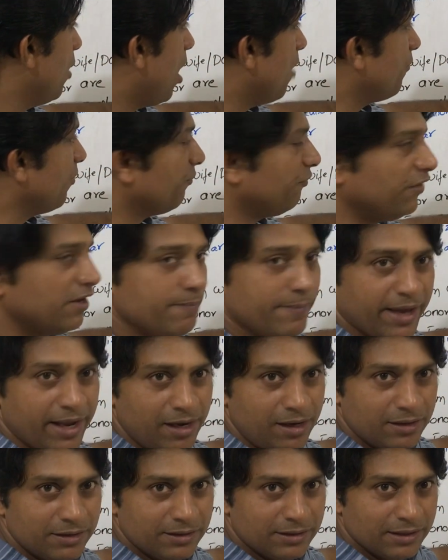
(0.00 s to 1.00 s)
of a
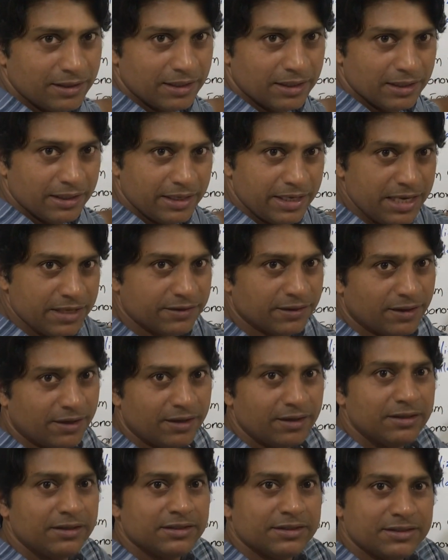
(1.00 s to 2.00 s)
female,
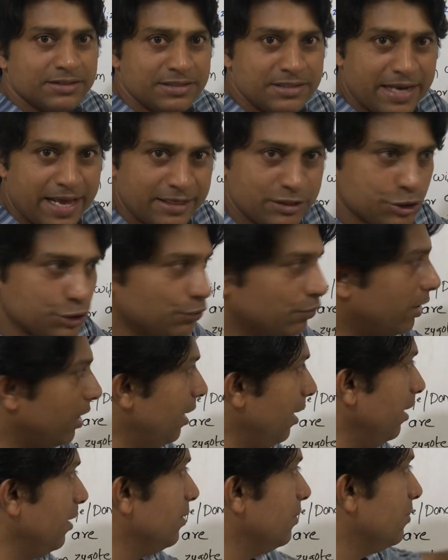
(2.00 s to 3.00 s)
either
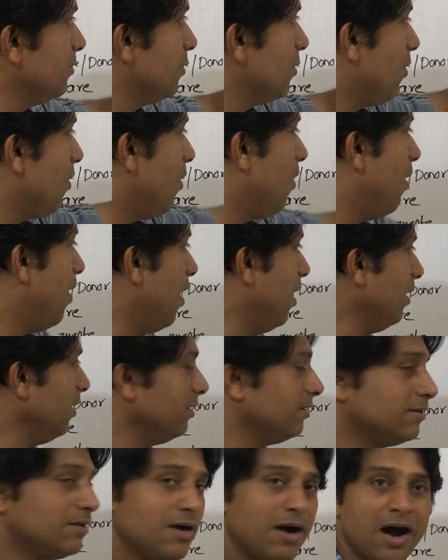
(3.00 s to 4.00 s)
natural
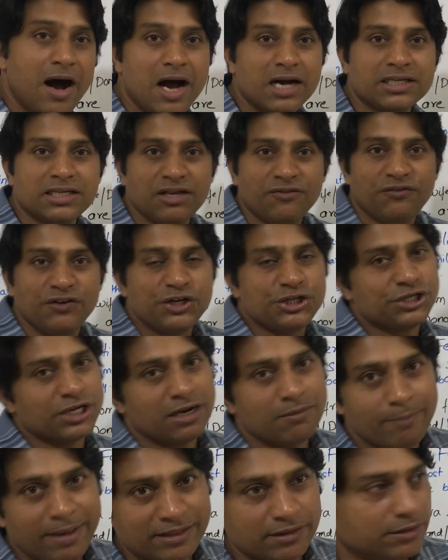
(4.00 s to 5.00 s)
or
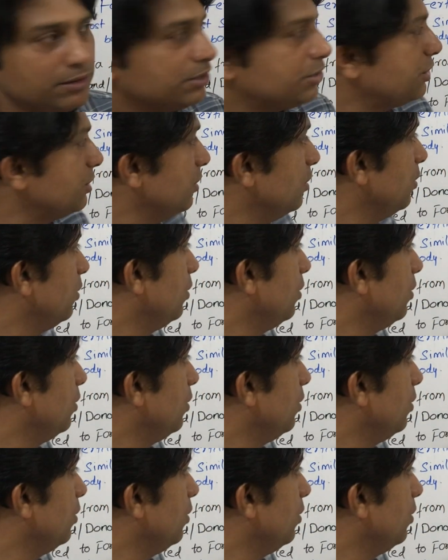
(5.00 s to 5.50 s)
artificial methods,